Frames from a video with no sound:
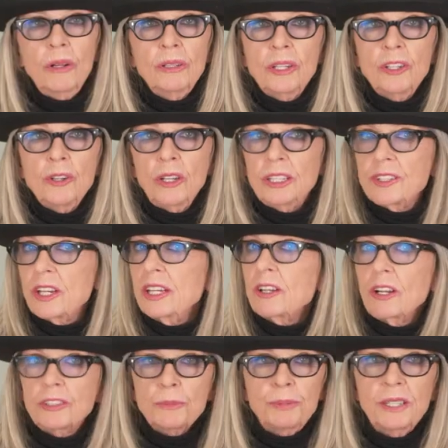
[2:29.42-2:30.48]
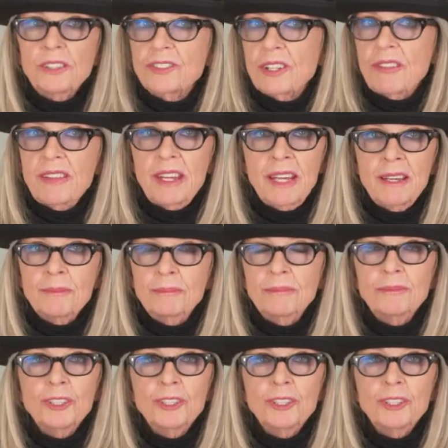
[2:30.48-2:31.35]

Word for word: You know, it, it all depends on them.